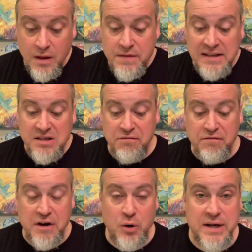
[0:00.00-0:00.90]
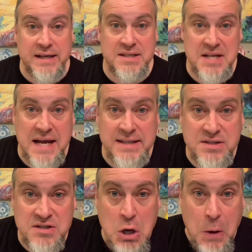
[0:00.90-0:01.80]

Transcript: That's a very intense,